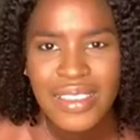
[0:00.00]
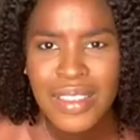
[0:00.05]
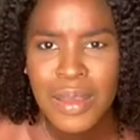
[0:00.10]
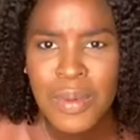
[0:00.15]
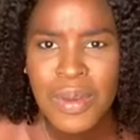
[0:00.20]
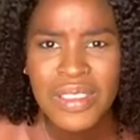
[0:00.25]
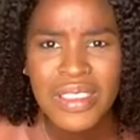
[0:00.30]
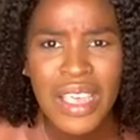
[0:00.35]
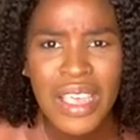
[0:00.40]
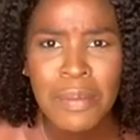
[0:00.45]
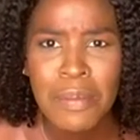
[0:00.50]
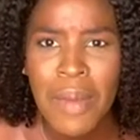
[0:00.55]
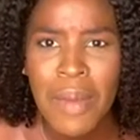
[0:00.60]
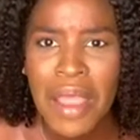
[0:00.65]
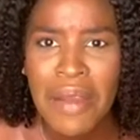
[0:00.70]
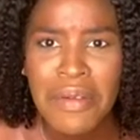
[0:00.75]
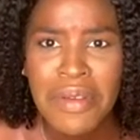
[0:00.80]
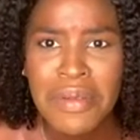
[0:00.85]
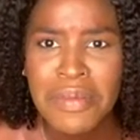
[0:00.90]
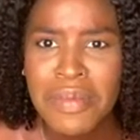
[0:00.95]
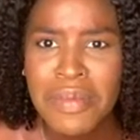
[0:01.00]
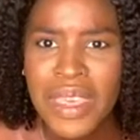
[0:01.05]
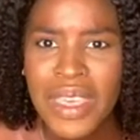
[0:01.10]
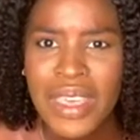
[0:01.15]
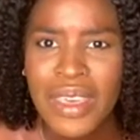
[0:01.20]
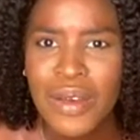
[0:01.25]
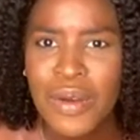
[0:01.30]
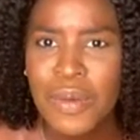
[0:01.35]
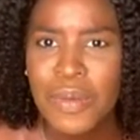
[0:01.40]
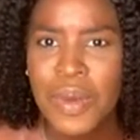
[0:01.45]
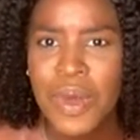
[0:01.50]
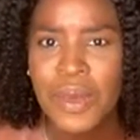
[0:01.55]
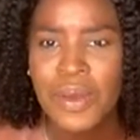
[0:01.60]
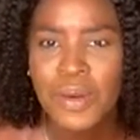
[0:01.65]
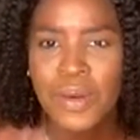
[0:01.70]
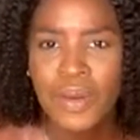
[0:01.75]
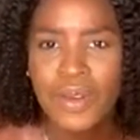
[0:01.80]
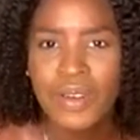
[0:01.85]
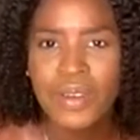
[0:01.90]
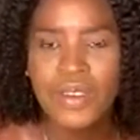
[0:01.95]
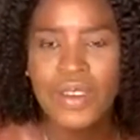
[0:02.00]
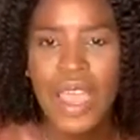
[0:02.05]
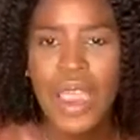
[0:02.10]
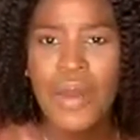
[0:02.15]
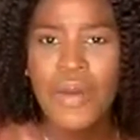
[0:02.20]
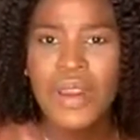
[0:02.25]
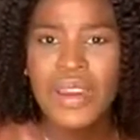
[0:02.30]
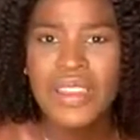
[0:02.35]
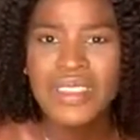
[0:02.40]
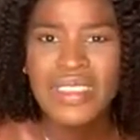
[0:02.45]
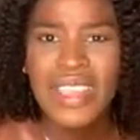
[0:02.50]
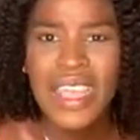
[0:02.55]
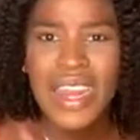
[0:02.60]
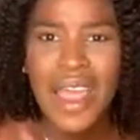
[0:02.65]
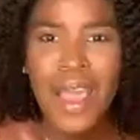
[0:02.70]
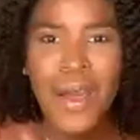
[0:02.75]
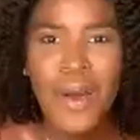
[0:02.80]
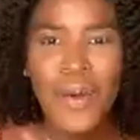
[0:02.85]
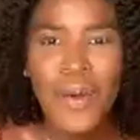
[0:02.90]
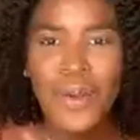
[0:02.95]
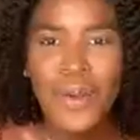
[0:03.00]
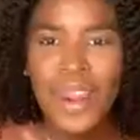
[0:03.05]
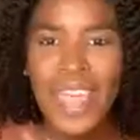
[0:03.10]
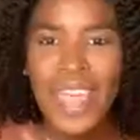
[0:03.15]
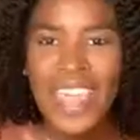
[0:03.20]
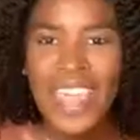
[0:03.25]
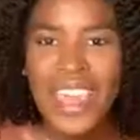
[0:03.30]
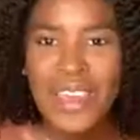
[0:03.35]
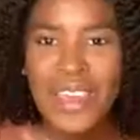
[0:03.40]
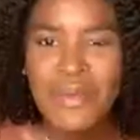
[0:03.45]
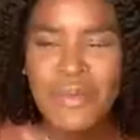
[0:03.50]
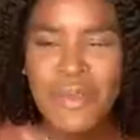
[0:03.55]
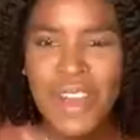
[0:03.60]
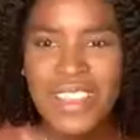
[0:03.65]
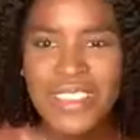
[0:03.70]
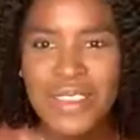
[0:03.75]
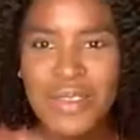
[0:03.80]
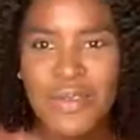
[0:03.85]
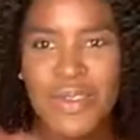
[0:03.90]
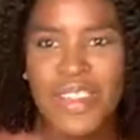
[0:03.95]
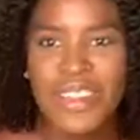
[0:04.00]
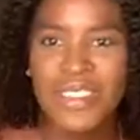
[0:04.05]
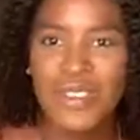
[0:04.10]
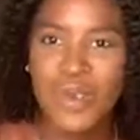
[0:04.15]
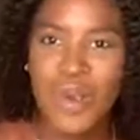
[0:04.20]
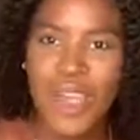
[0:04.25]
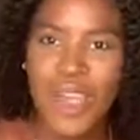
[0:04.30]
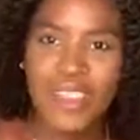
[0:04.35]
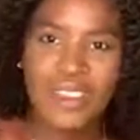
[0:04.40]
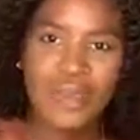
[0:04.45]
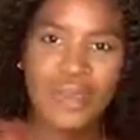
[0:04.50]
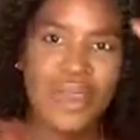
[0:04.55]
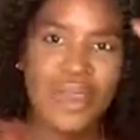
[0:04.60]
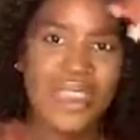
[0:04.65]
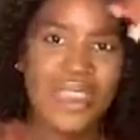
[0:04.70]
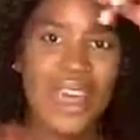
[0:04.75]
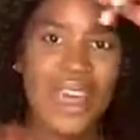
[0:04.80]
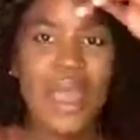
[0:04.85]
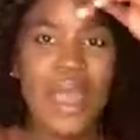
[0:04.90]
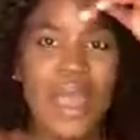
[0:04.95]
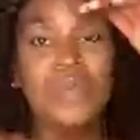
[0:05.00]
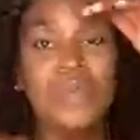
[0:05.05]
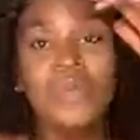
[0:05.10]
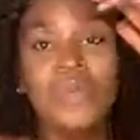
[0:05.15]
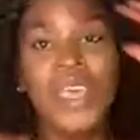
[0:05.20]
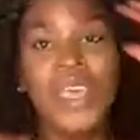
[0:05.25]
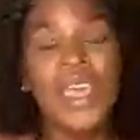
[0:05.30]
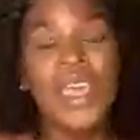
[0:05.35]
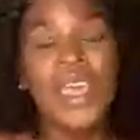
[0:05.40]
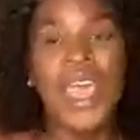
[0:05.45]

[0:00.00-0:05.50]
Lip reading: Someone's like, marry me. Oh my God. I already said how old I am. Why is everyone still asking me that?